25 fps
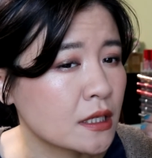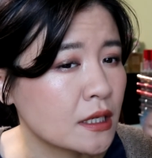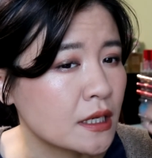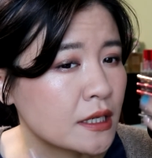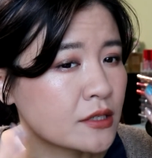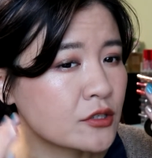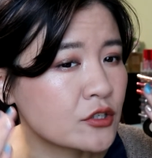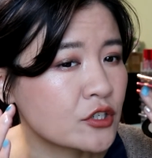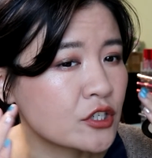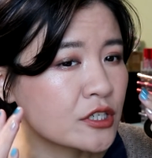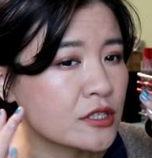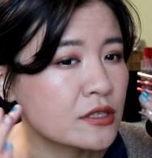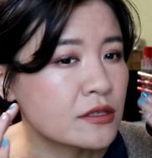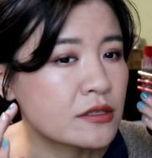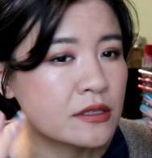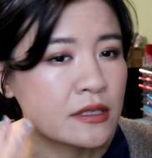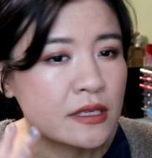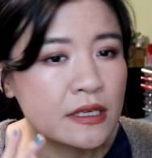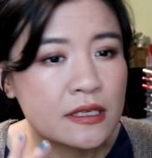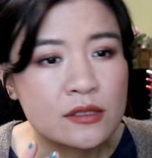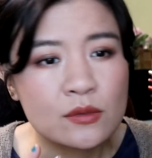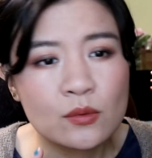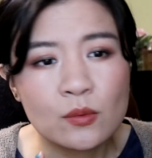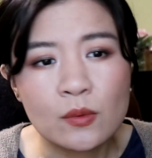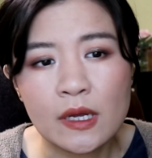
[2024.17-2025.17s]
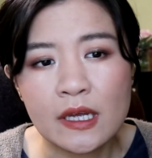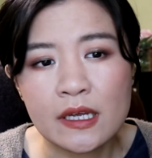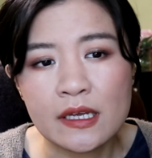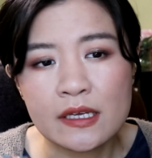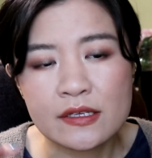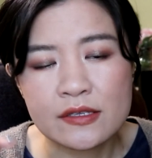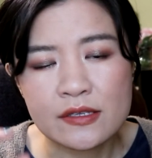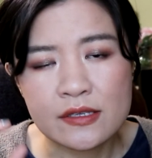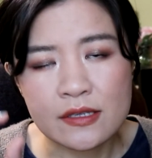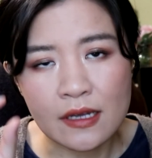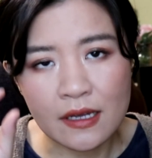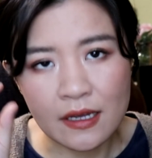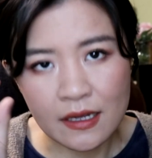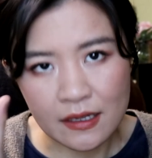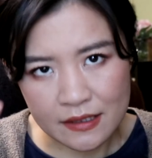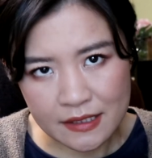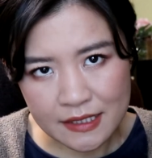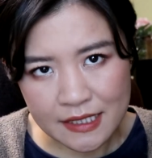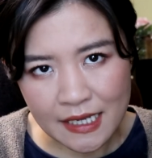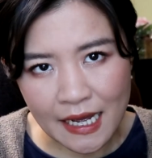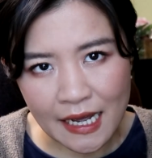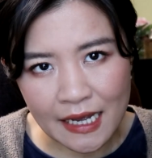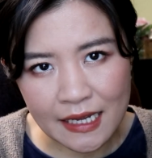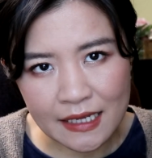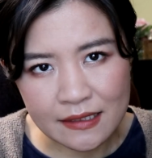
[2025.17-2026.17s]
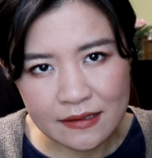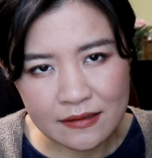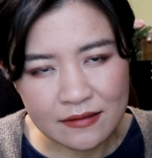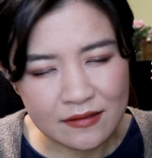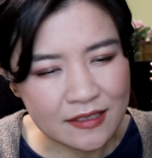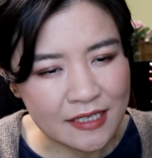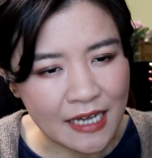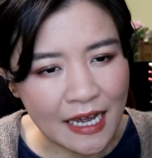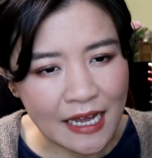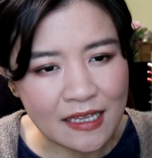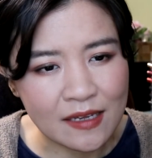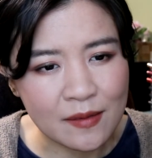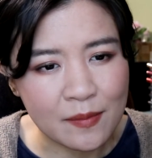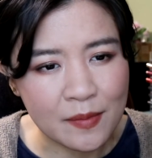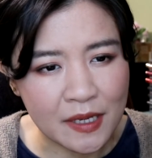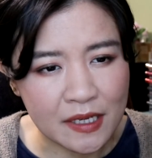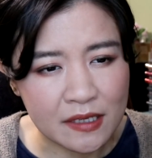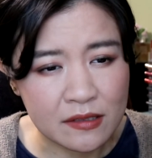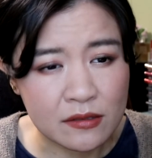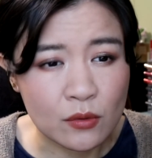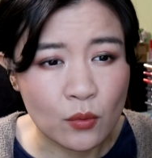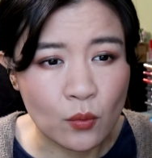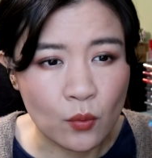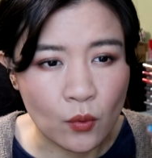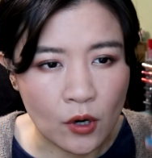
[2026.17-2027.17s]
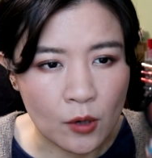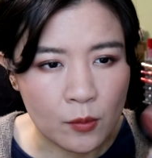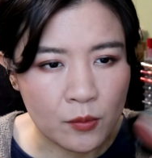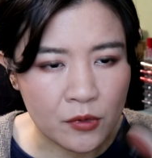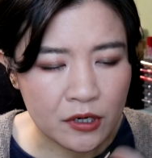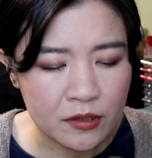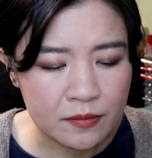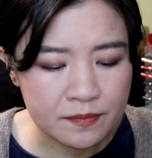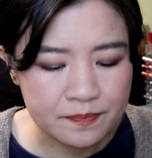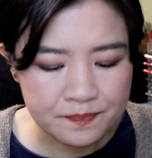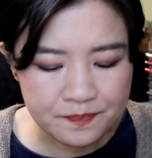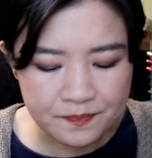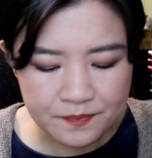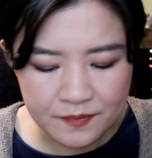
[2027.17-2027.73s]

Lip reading: It's just this one is a tiny bit warmer,